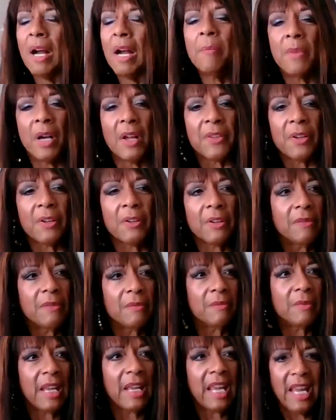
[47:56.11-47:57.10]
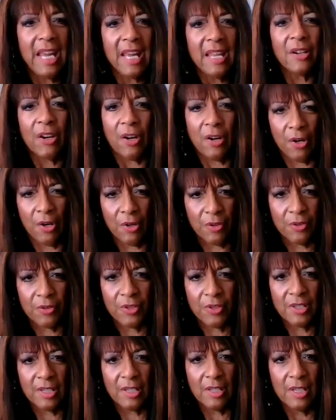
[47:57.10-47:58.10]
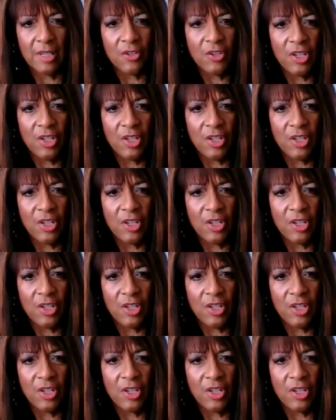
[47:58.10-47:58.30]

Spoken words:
my mother hid hers.